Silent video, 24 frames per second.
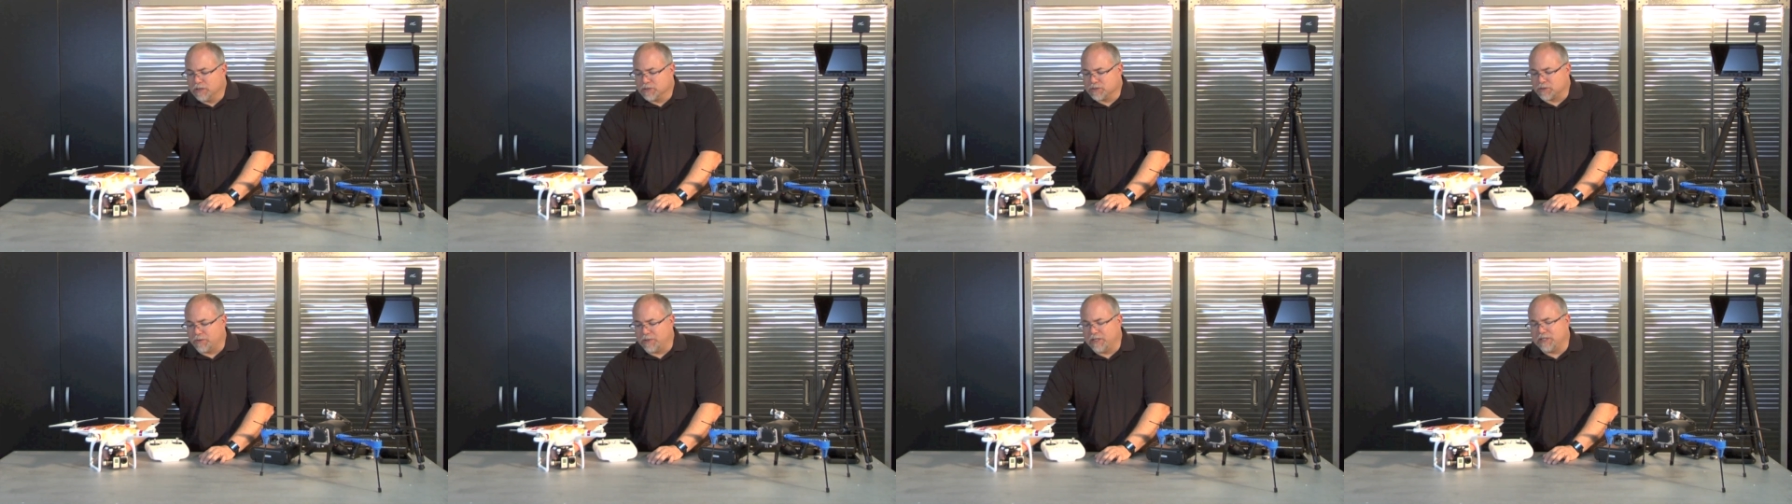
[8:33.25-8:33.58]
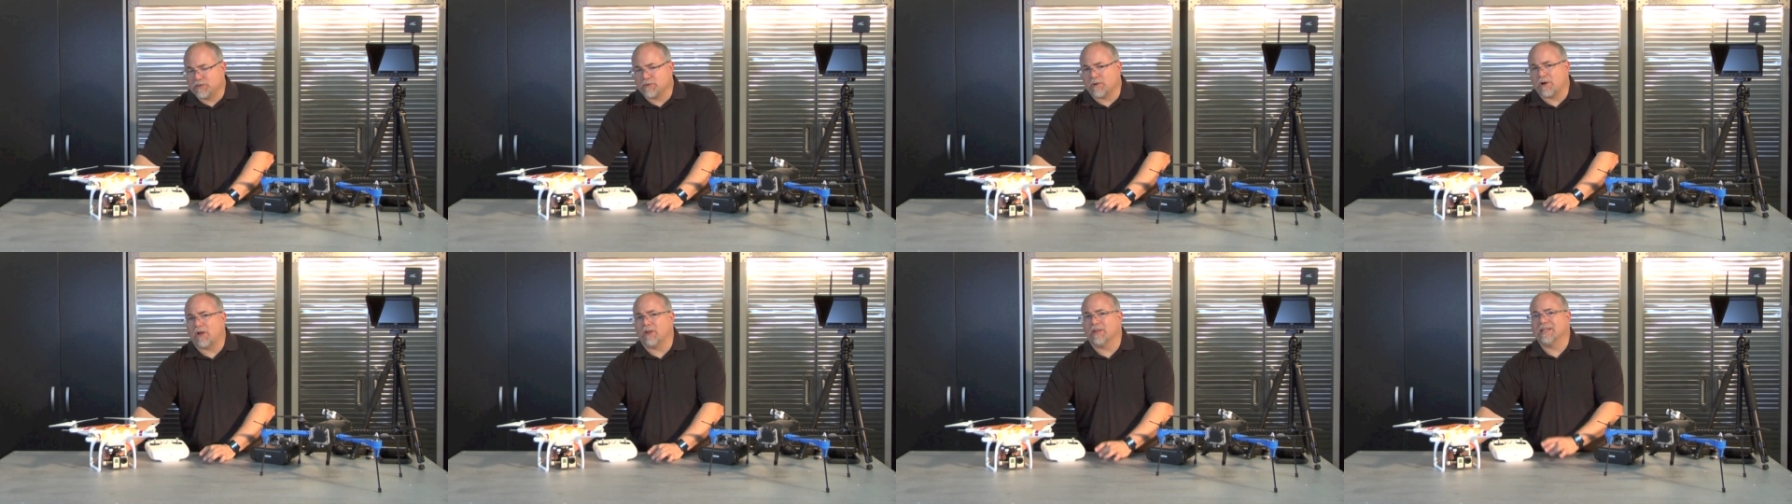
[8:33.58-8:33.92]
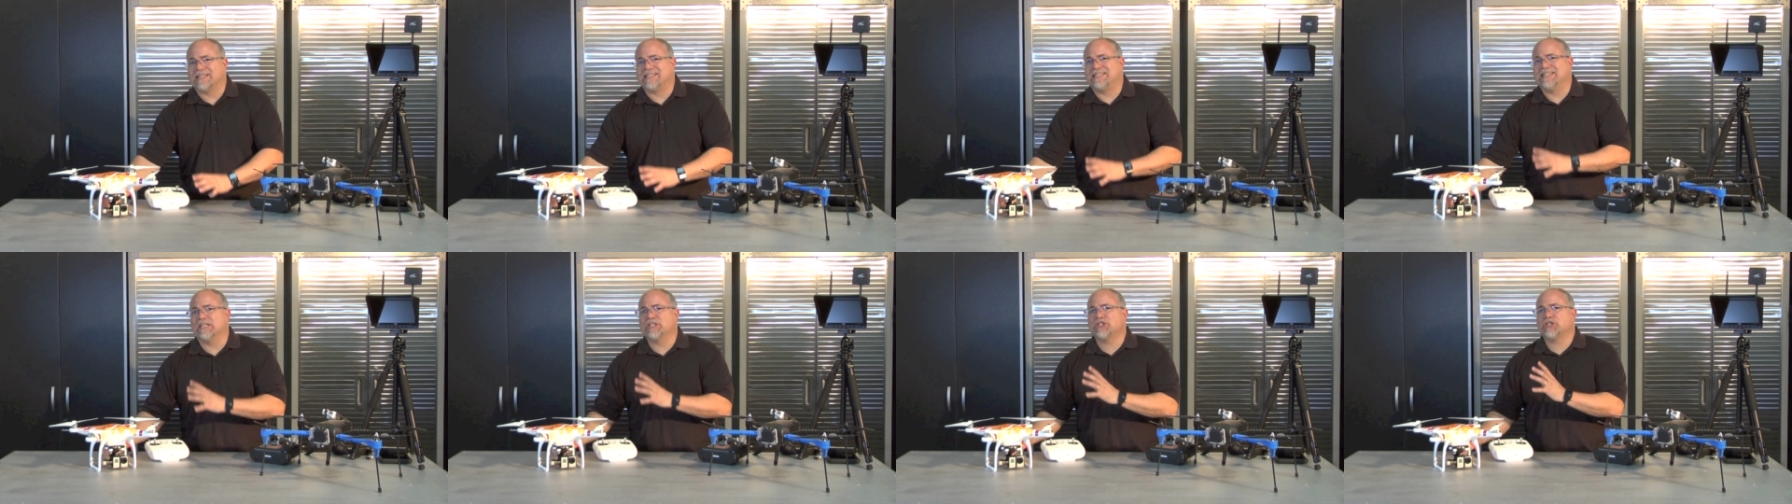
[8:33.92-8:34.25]
So these are
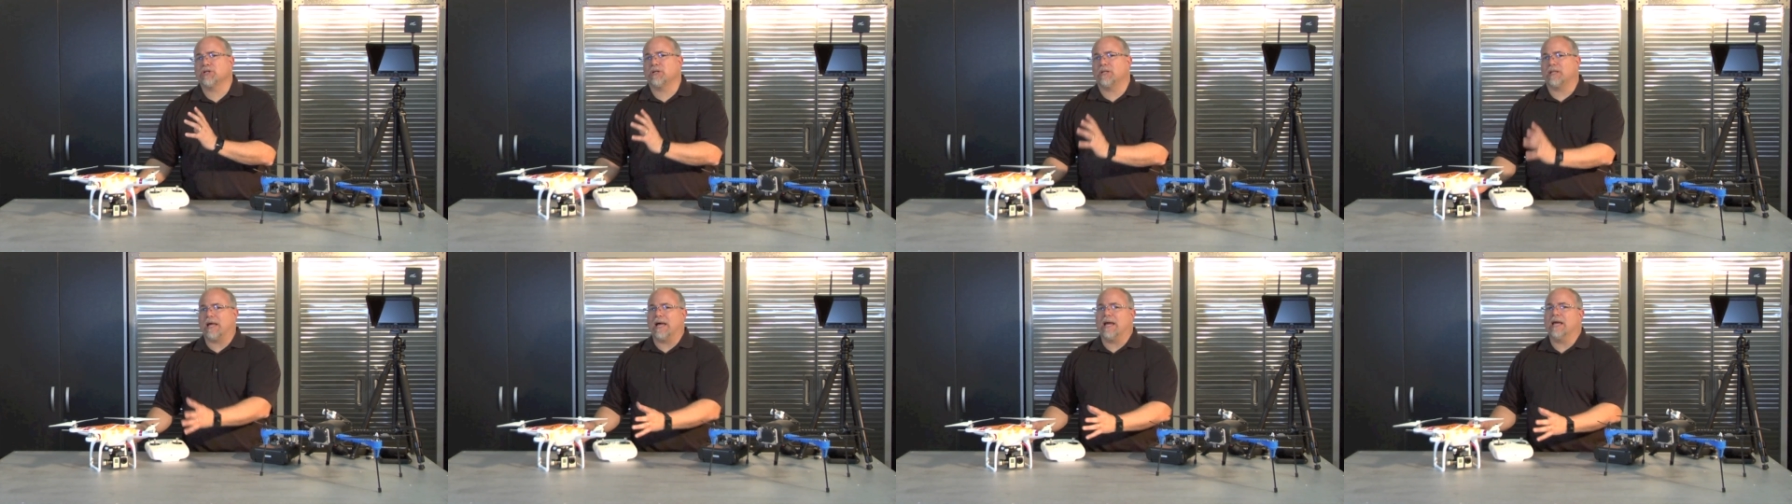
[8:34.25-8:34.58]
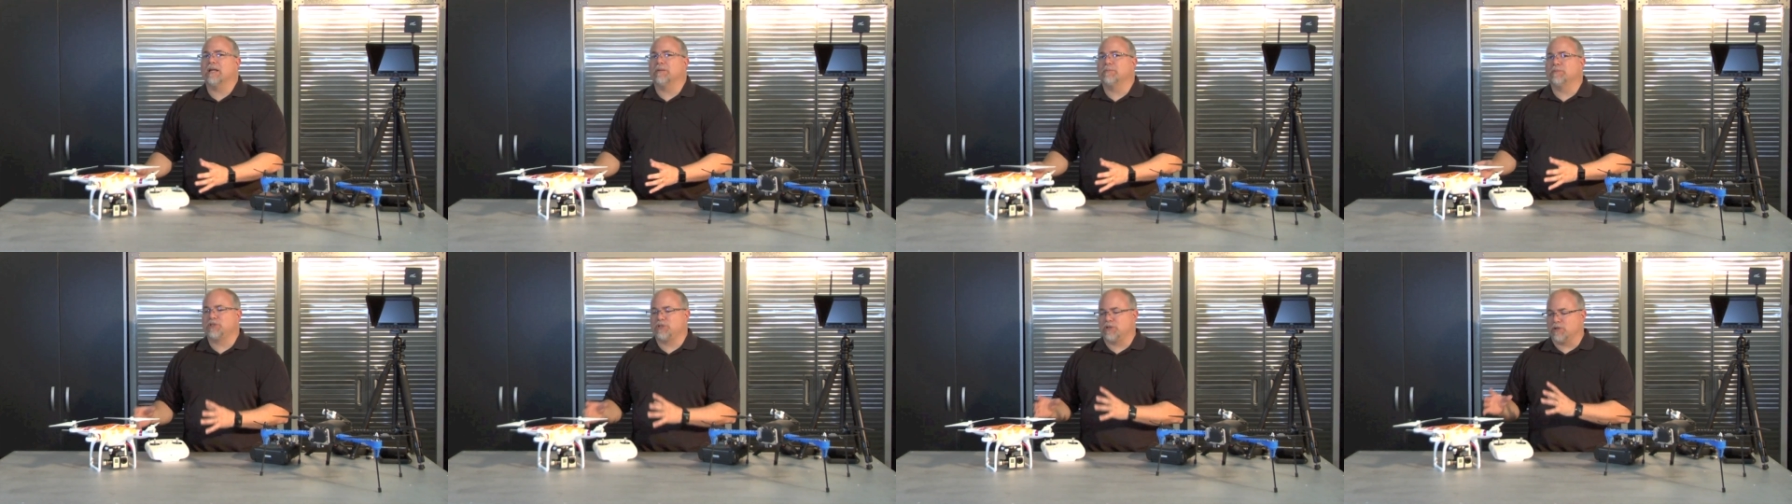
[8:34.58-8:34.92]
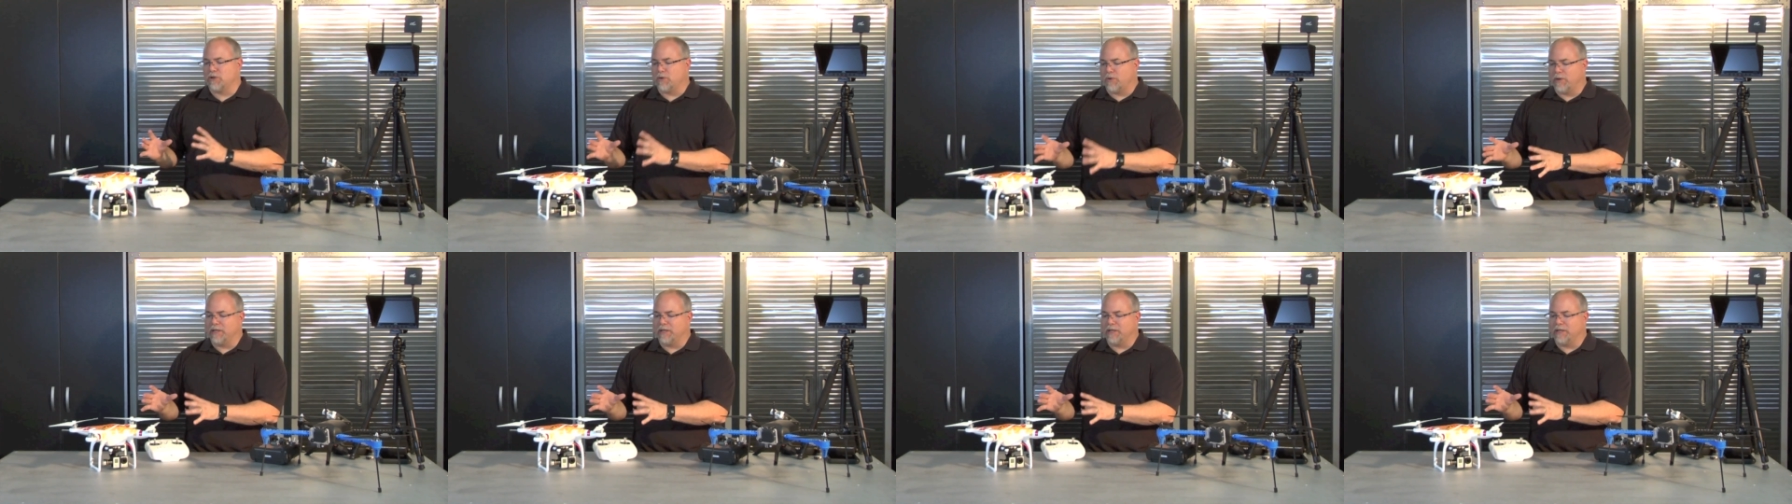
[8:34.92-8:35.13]
all additional items you're